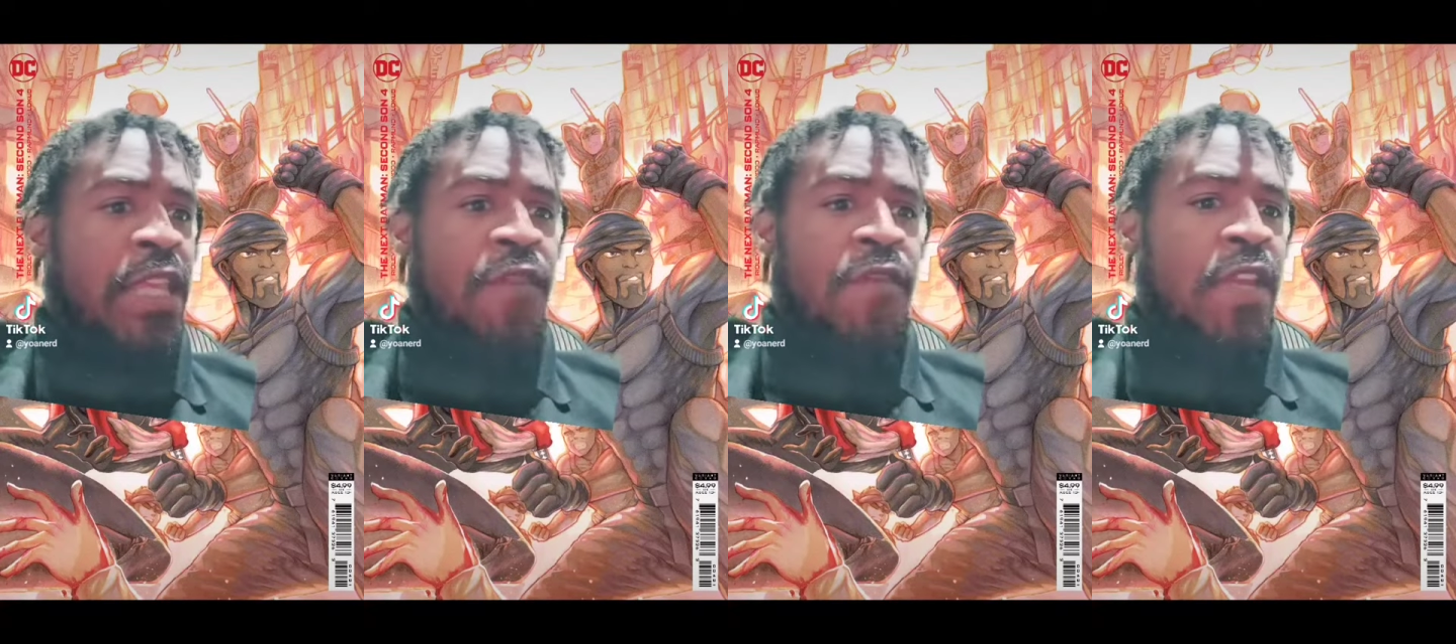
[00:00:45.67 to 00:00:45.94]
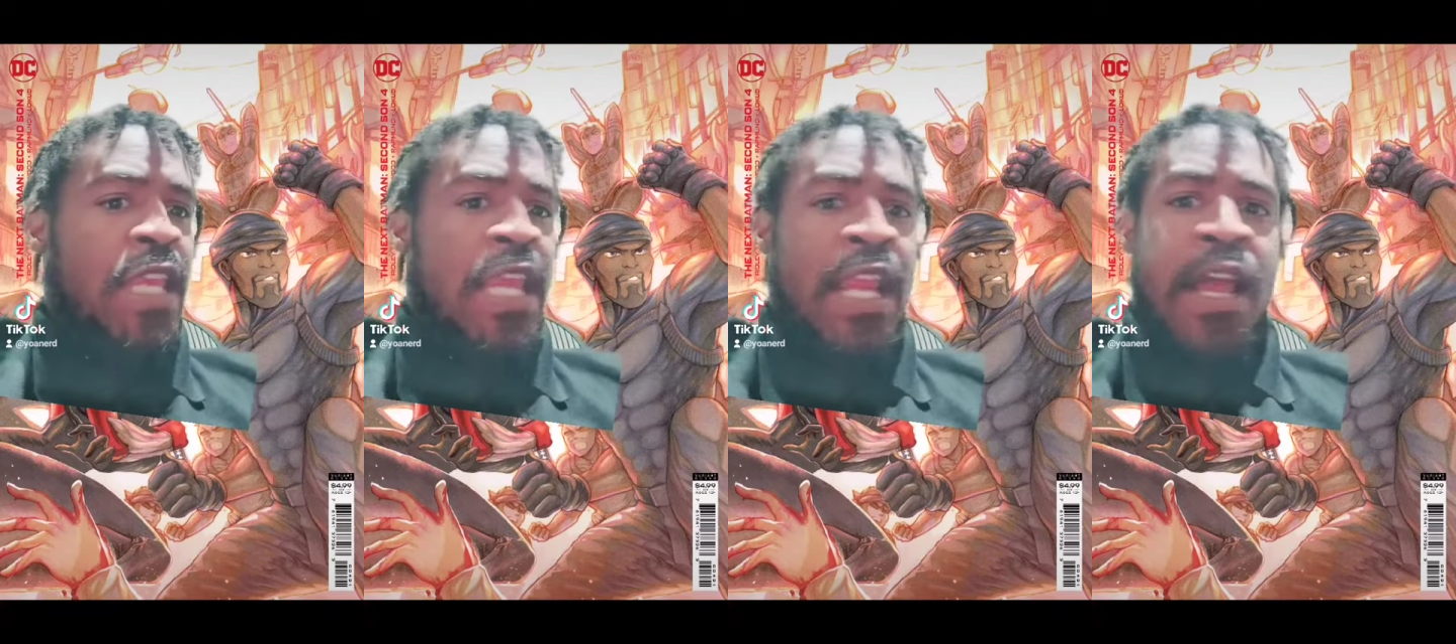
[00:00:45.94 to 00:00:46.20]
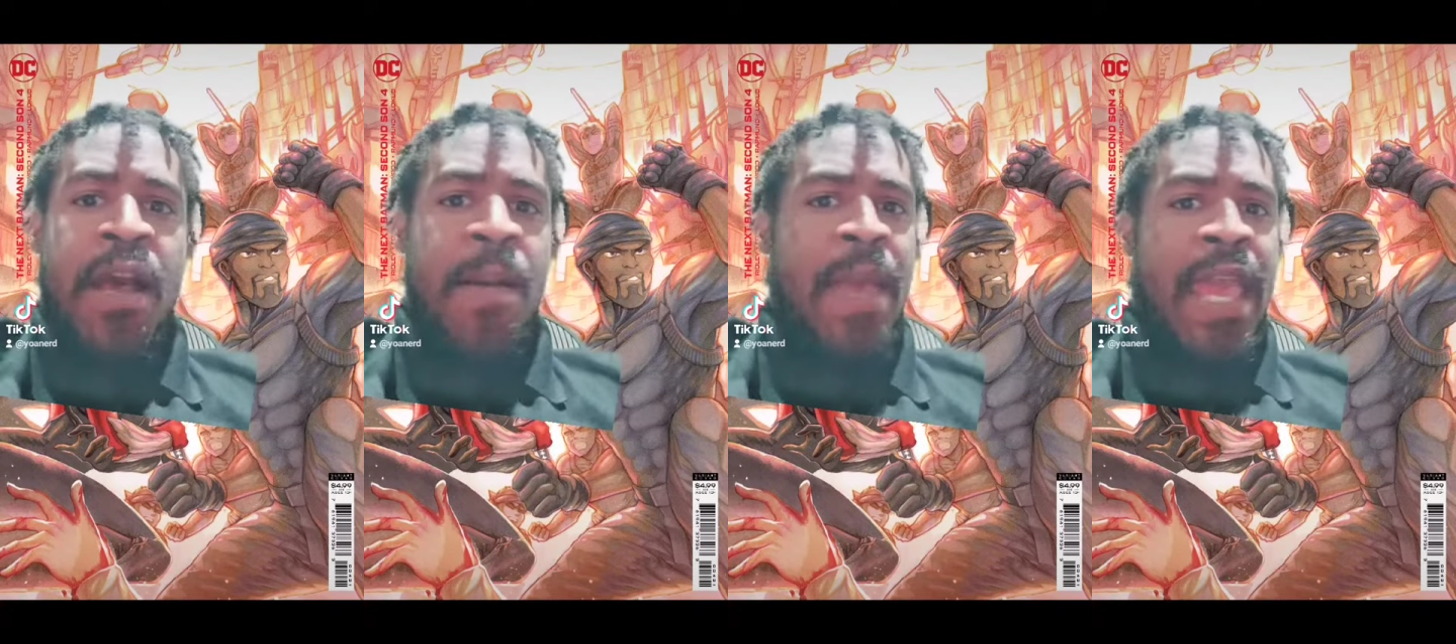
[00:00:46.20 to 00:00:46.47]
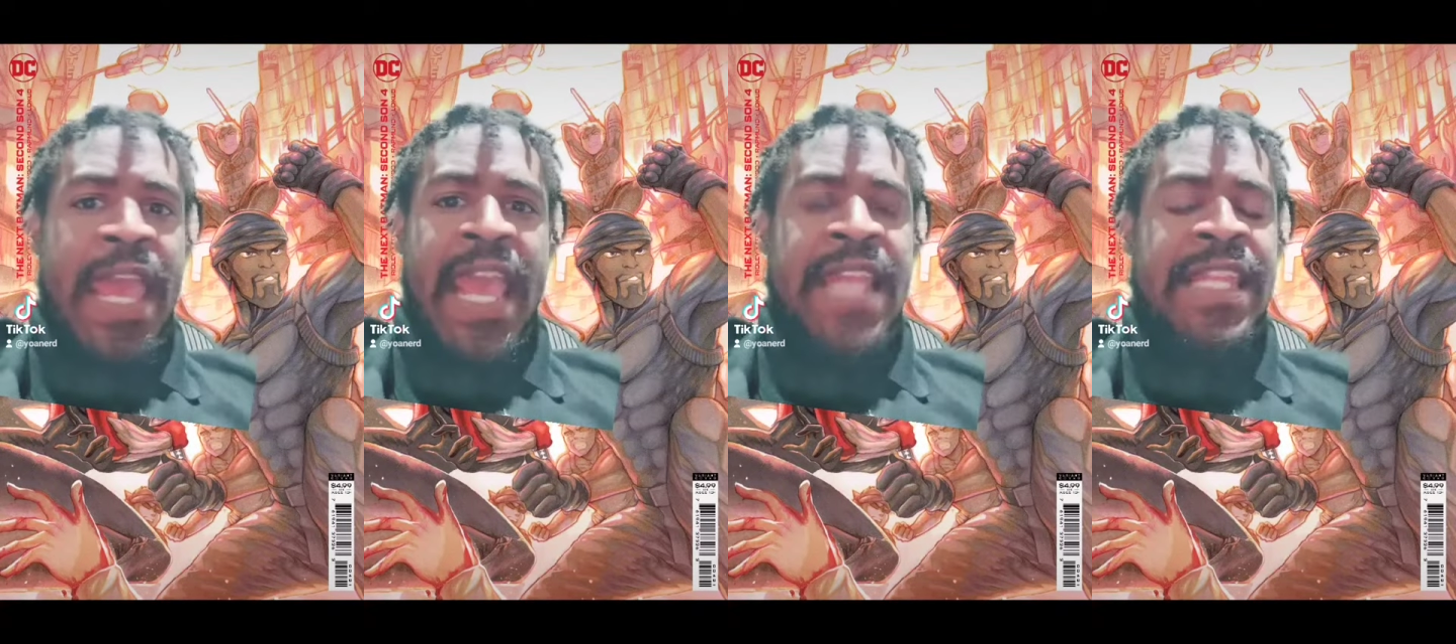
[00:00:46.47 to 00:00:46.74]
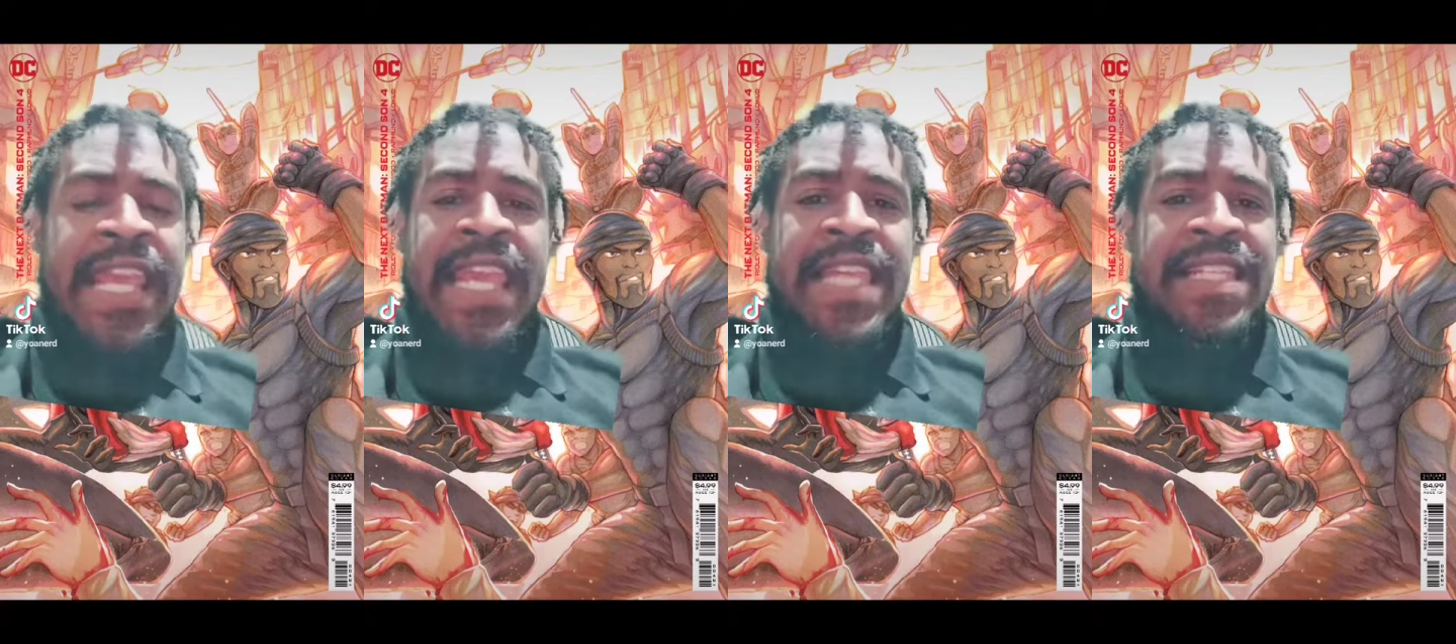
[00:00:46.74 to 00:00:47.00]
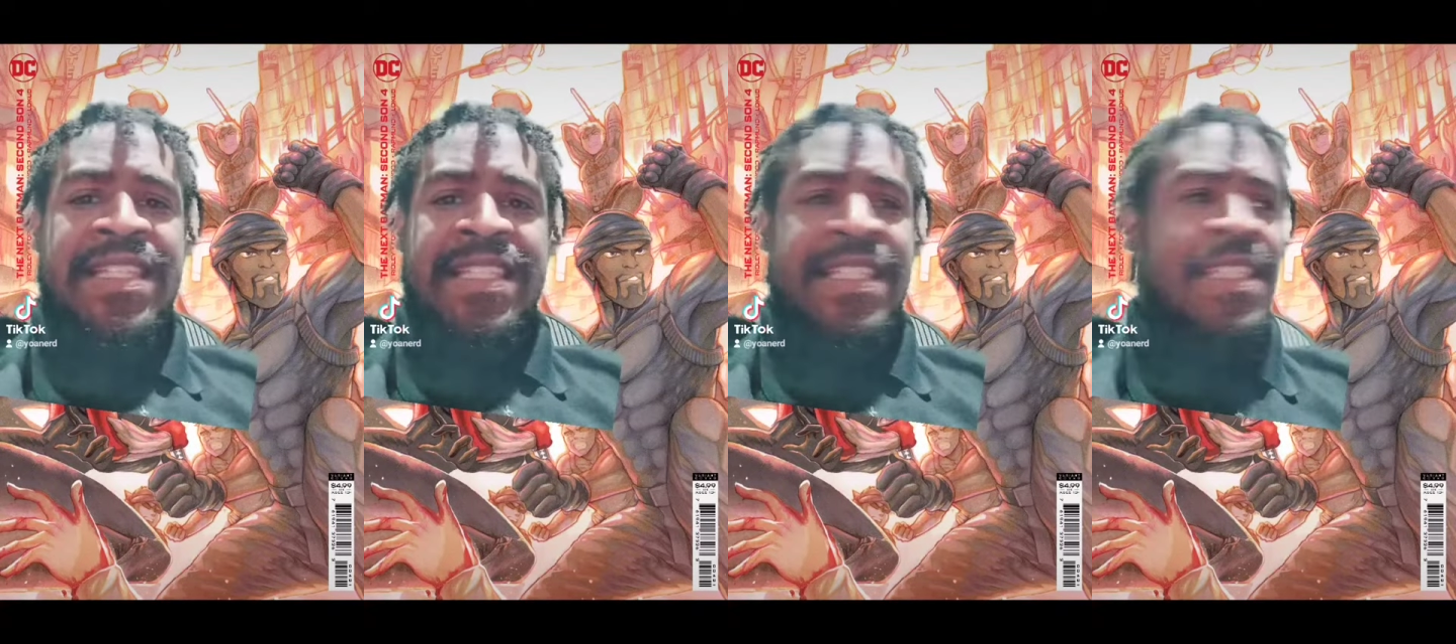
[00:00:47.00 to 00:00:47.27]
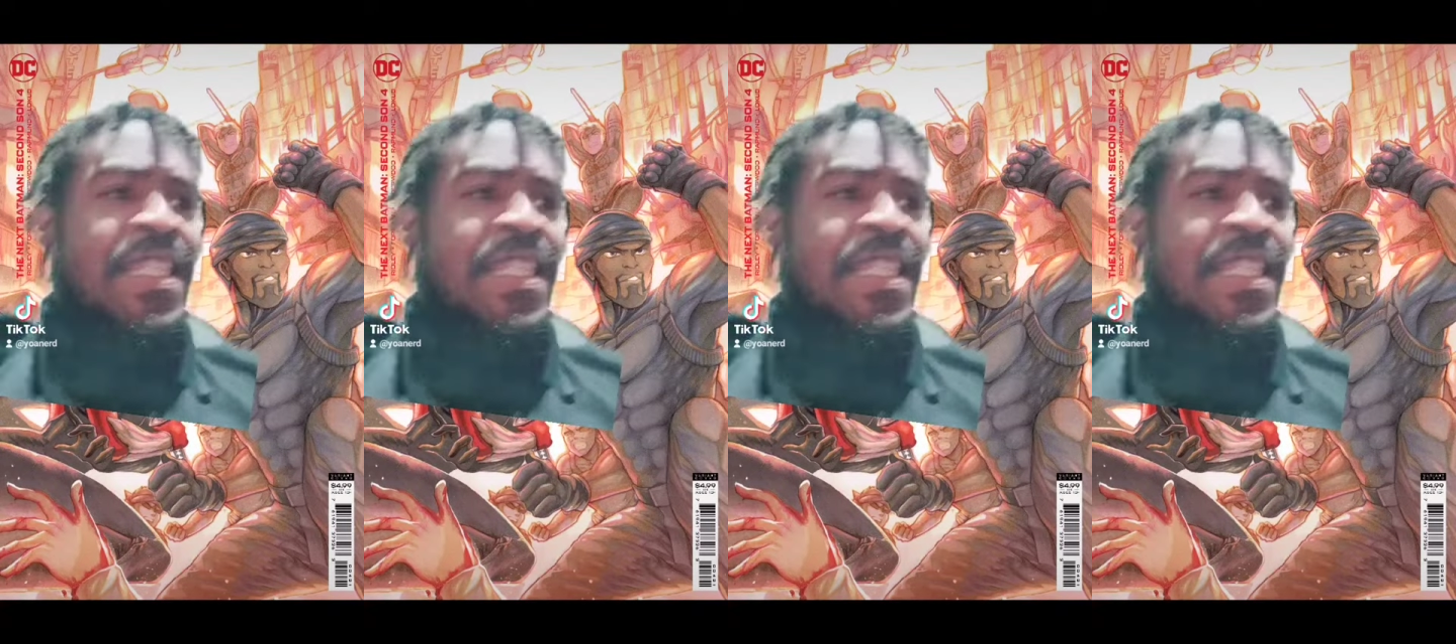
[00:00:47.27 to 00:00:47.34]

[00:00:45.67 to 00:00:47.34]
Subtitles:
living it up at the age of